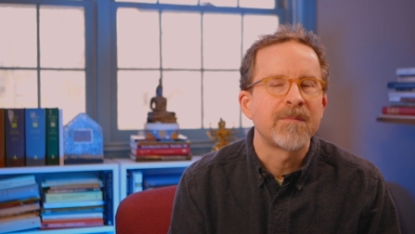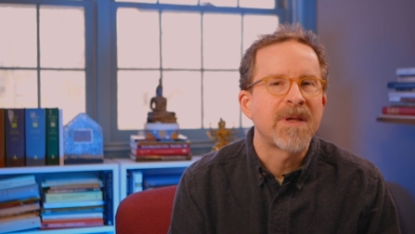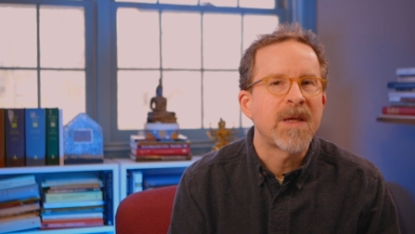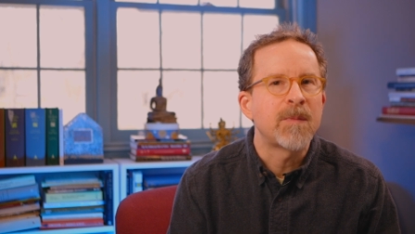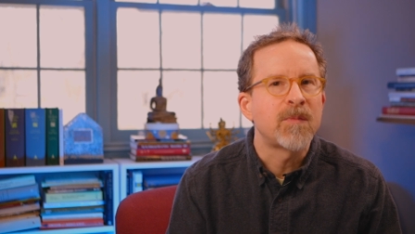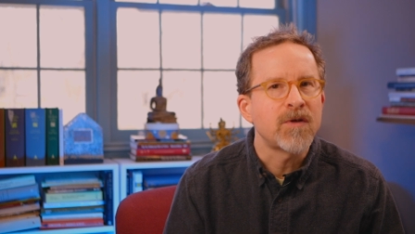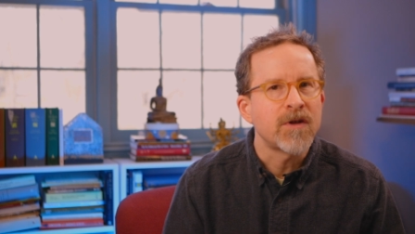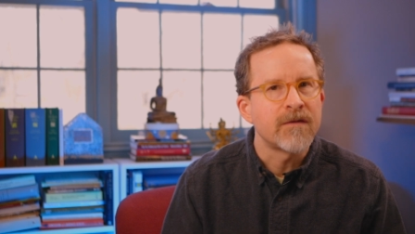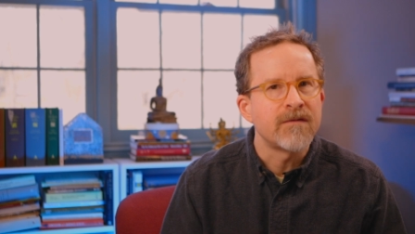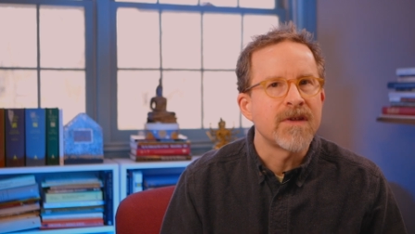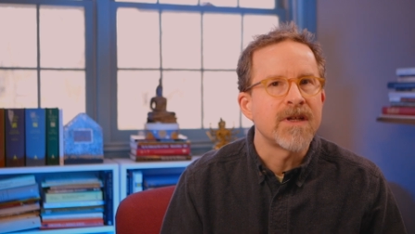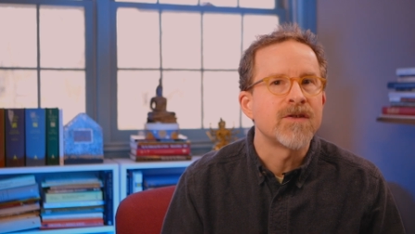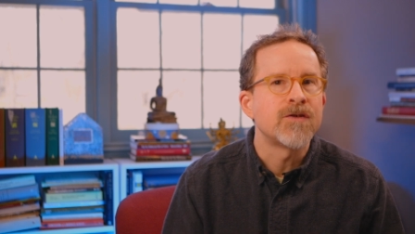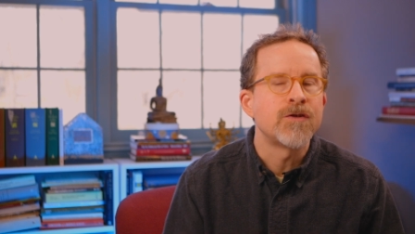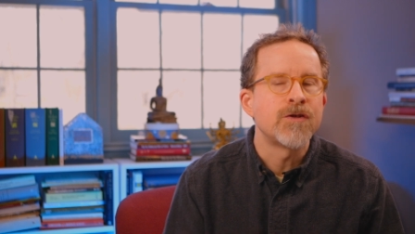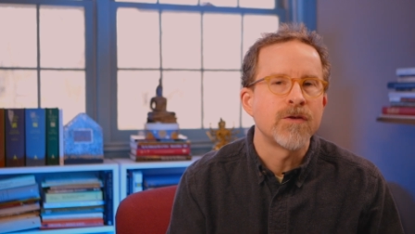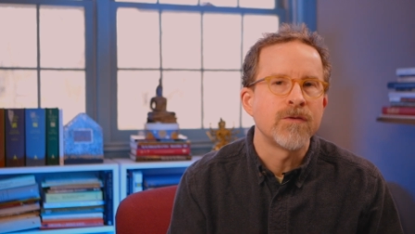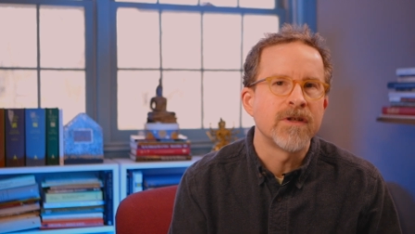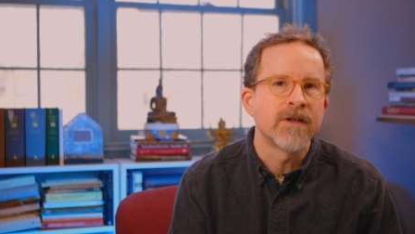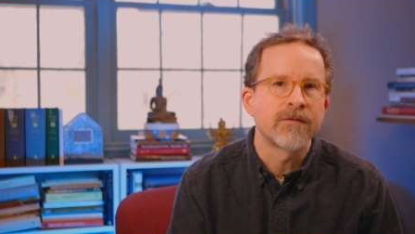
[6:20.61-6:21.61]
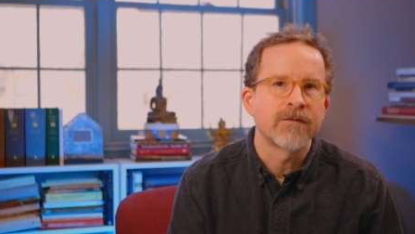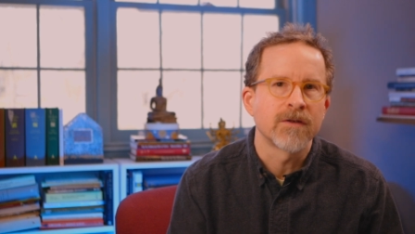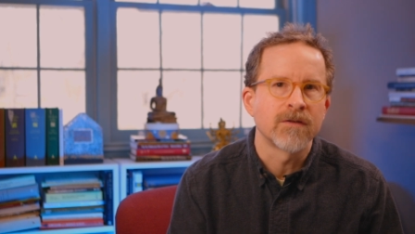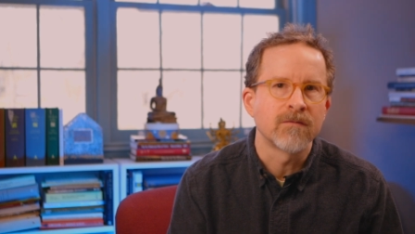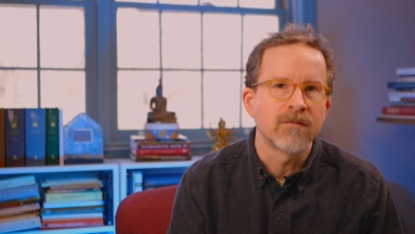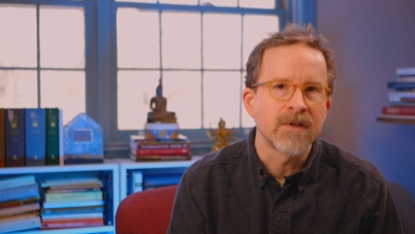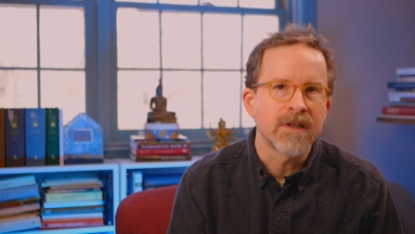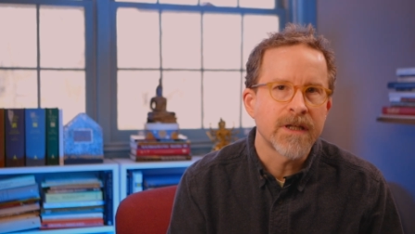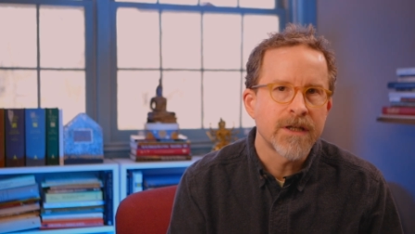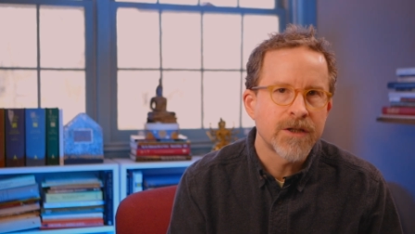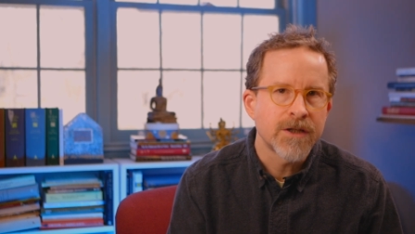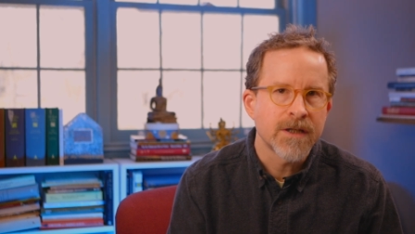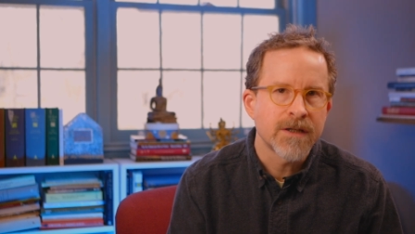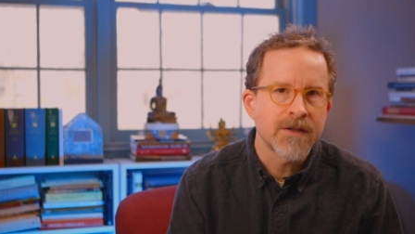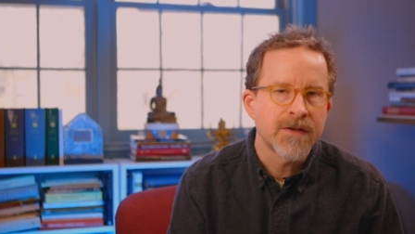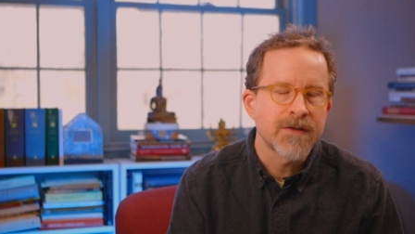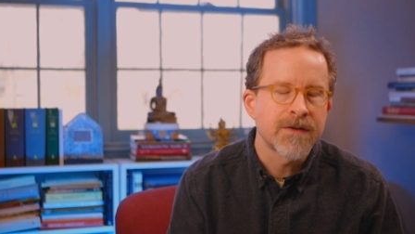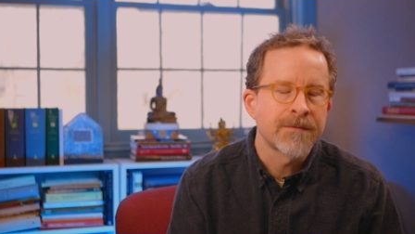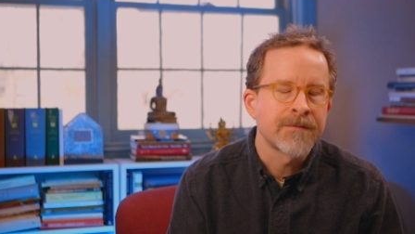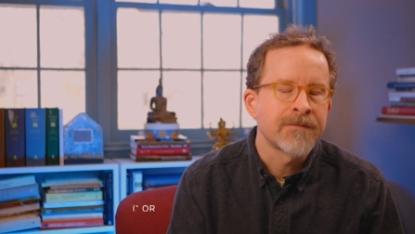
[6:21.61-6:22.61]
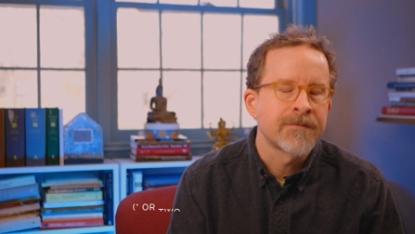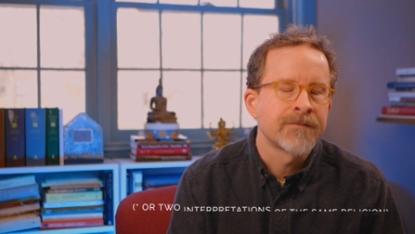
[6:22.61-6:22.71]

people of these two different religions.